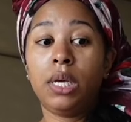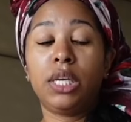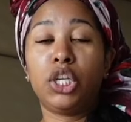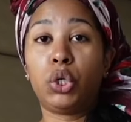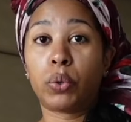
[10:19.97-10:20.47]

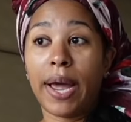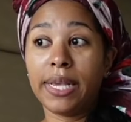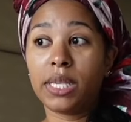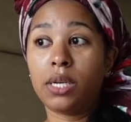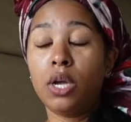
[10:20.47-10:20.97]
get
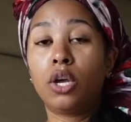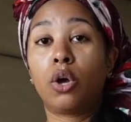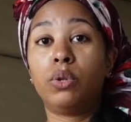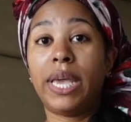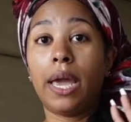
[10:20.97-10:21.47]
dressed,
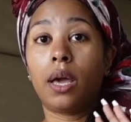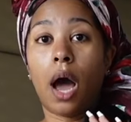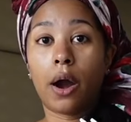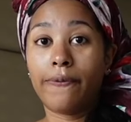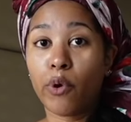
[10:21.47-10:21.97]
go take
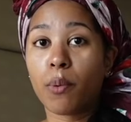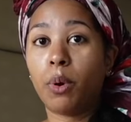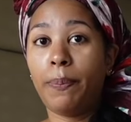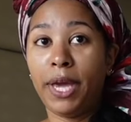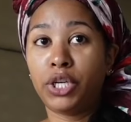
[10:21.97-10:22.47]
our
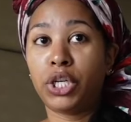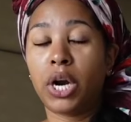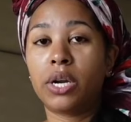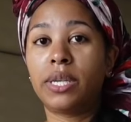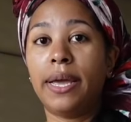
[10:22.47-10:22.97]
formal
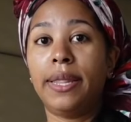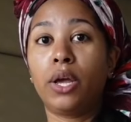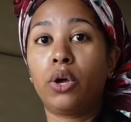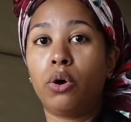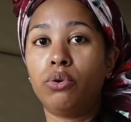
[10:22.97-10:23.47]
pictures, and
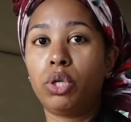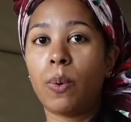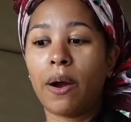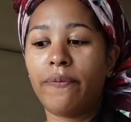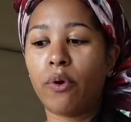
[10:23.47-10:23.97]
then go to
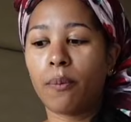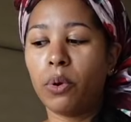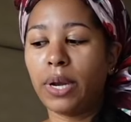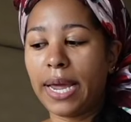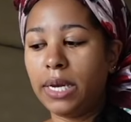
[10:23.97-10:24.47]
our
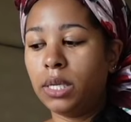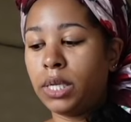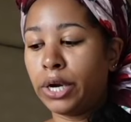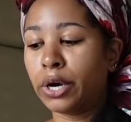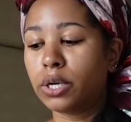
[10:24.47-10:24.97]
formal night dinner.